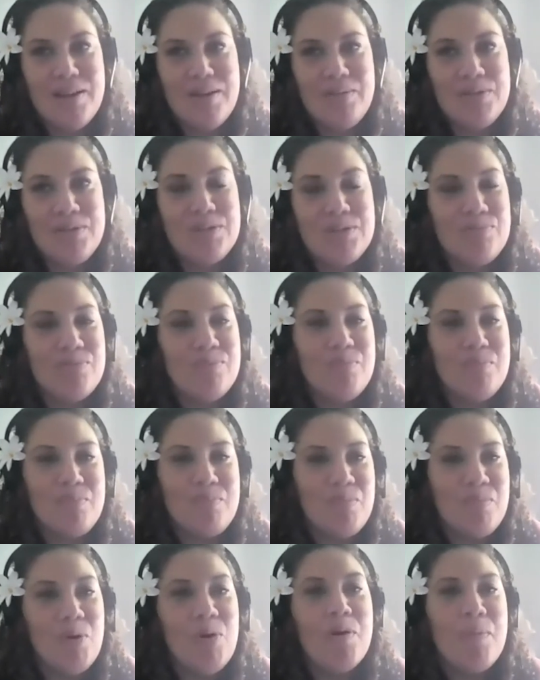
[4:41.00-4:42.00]
was
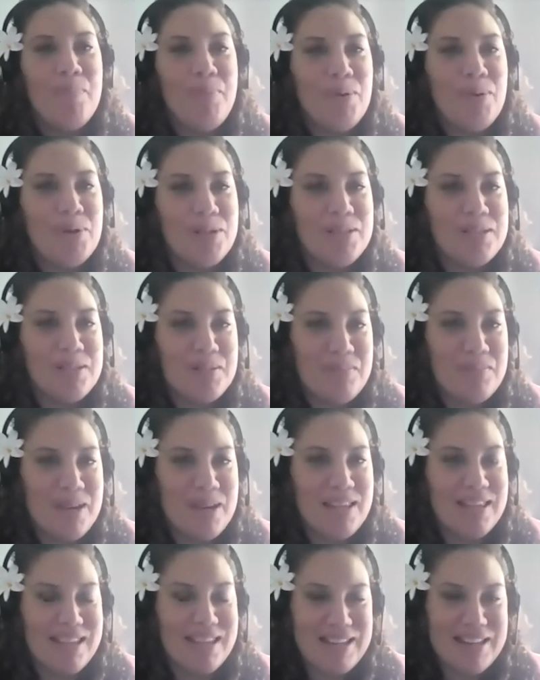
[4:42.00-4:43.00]
more important to
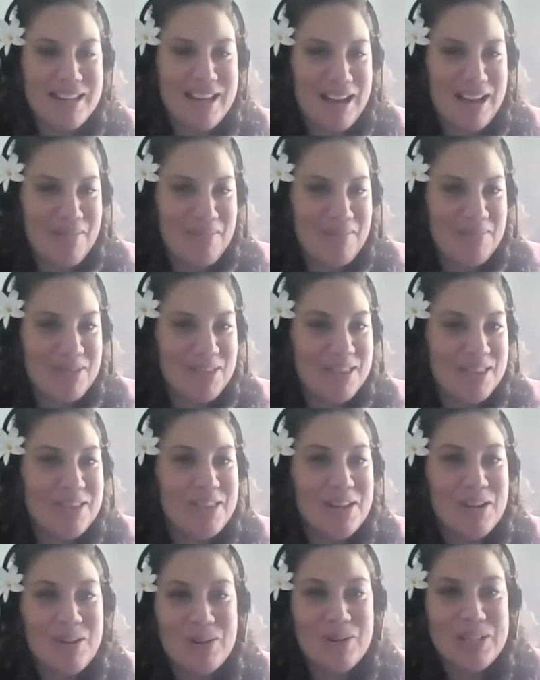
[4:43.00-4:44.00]
me than
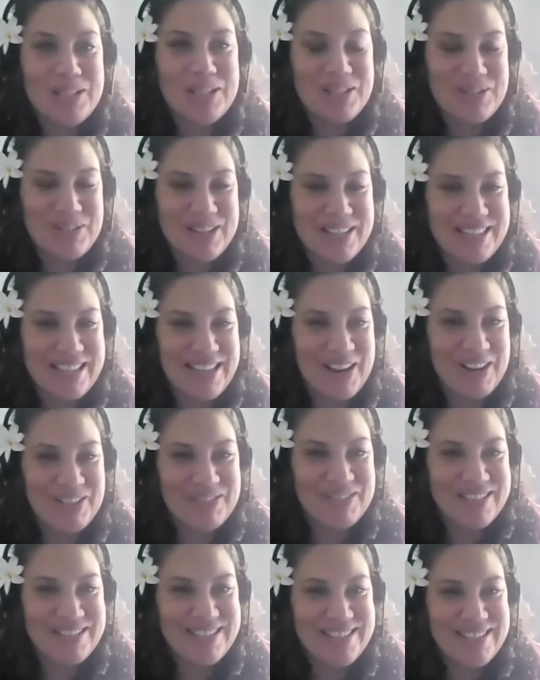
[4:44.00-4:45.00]
the law degree that I
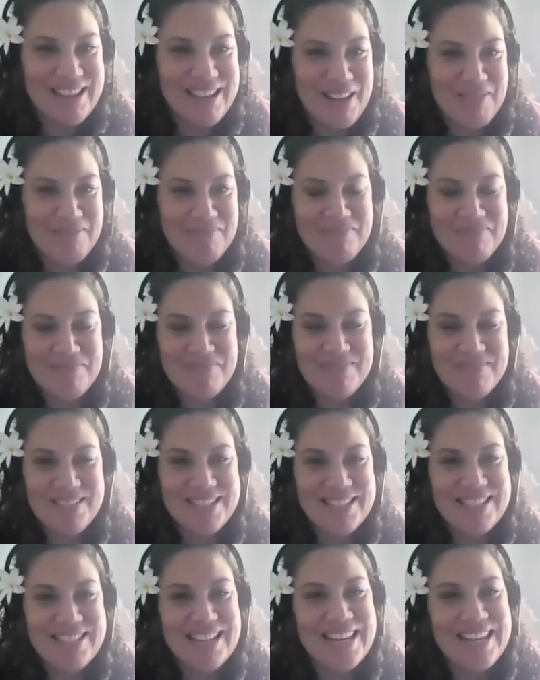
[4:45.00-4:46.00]
was
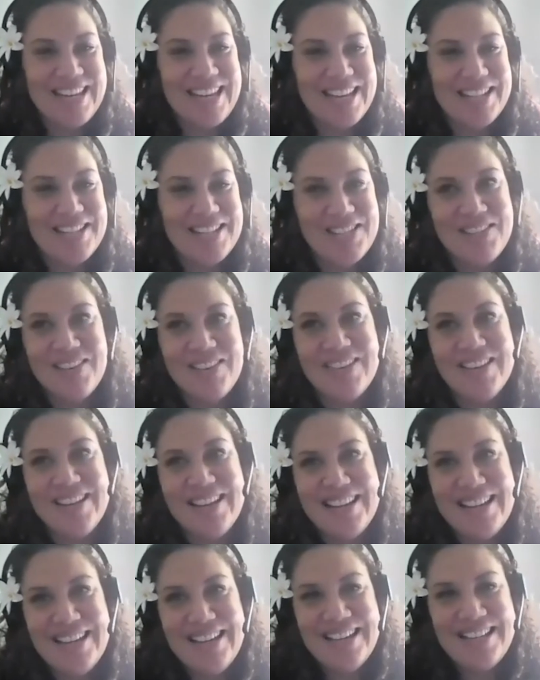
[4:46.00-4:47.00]
studying. And so
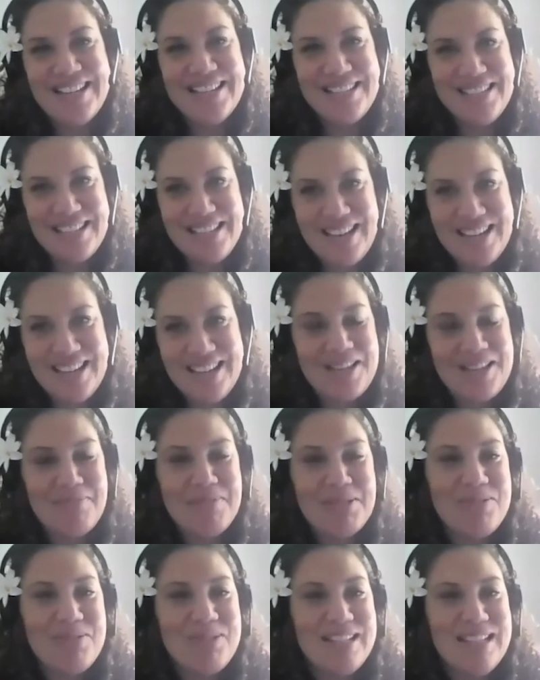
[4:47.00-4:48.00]
I
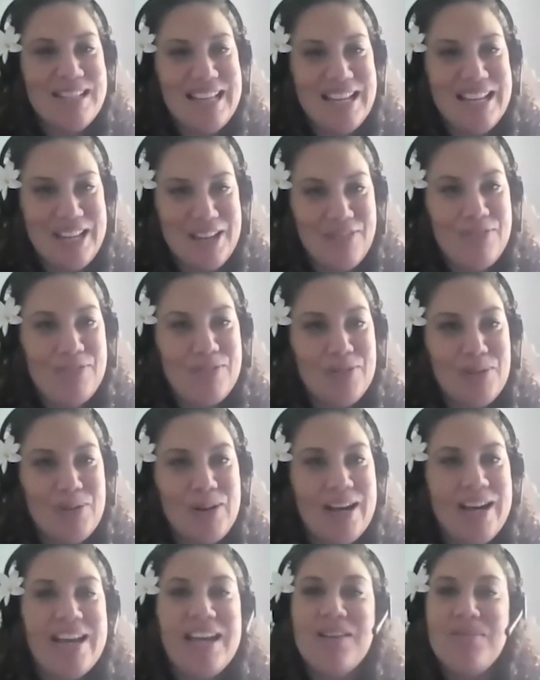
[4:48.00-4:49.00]
subsequently left
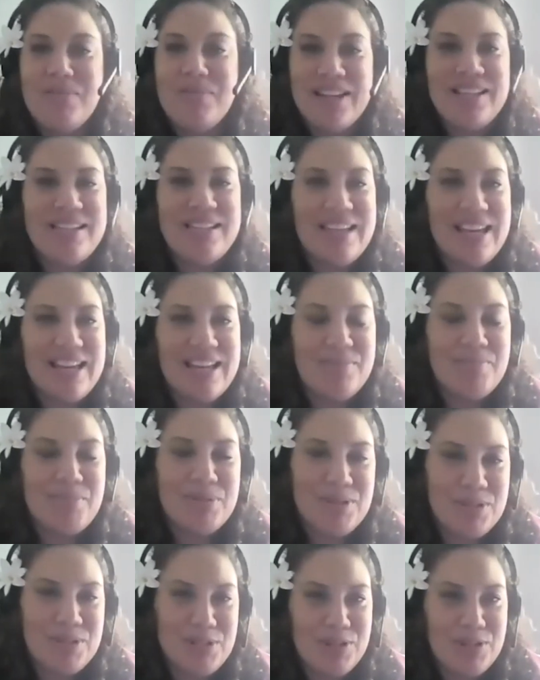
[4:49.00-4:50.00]
law and went and
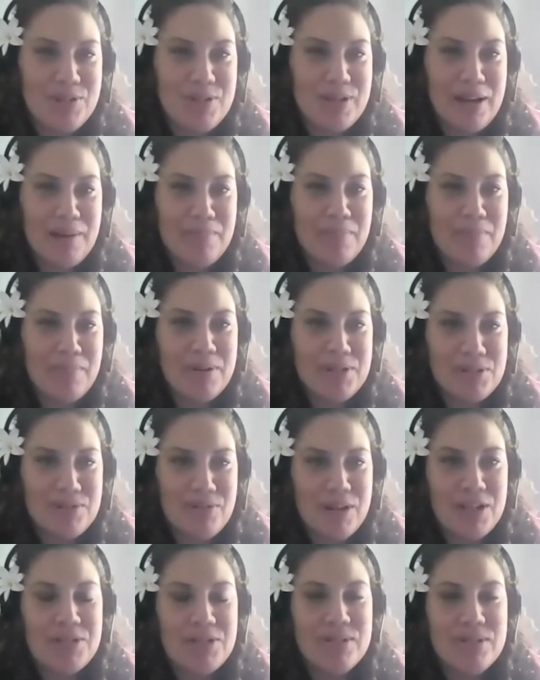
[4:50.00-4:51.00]
pursued
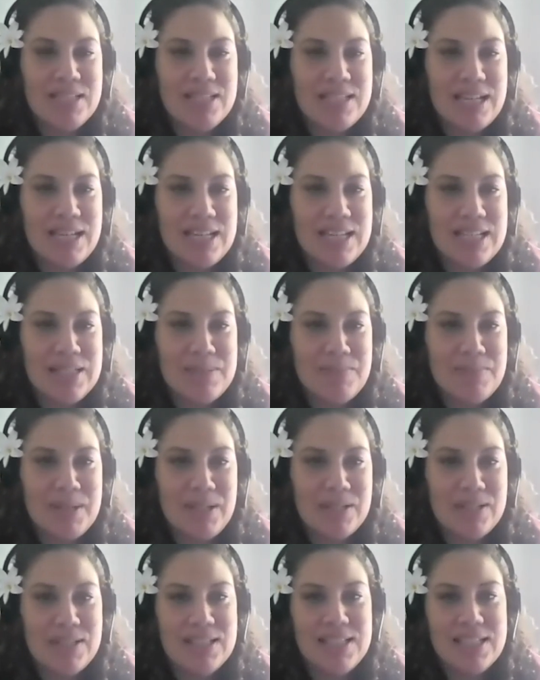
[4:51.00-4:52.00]
postgraduate studies
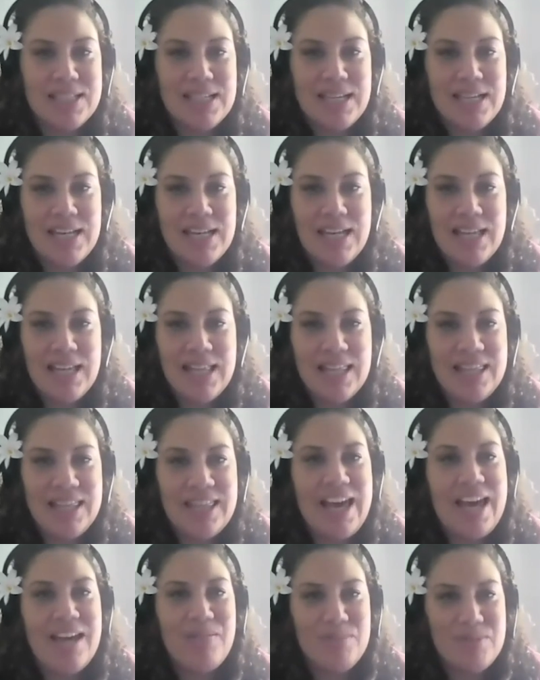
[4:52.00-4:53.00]
because
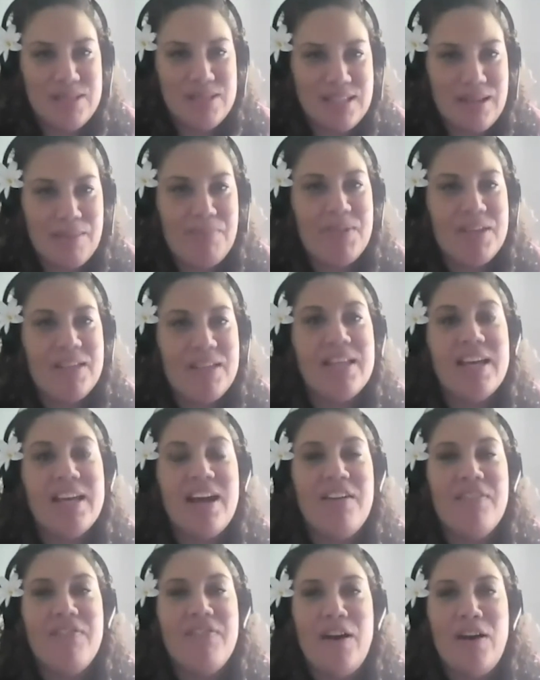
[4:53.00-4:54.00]
that was something that
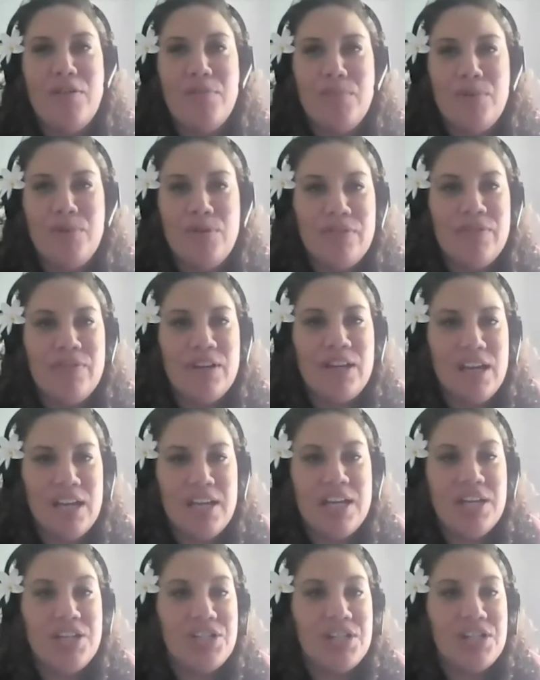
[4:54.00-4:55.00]
I felt more of a
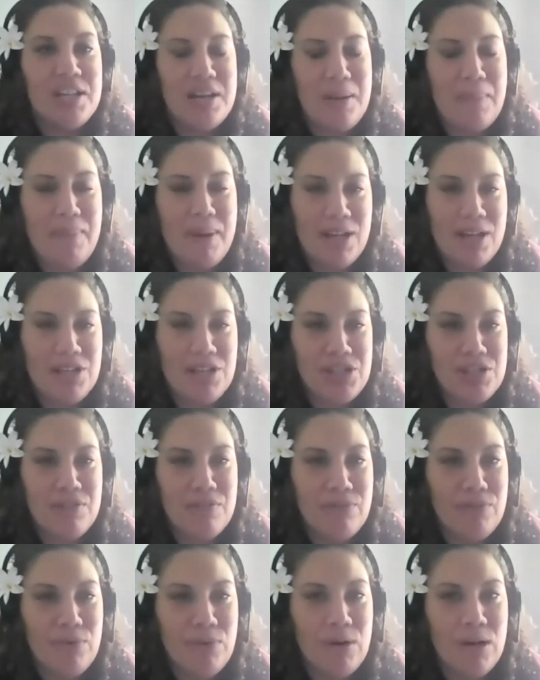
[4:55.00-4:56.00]
connection and a
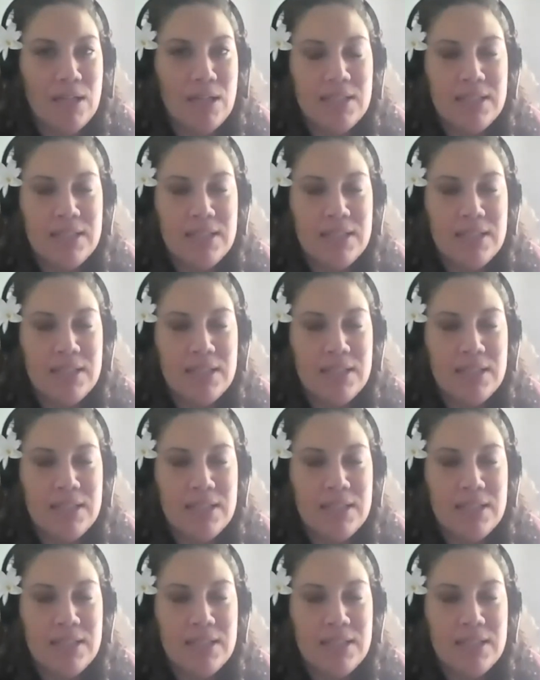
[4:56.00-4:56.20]
passion for.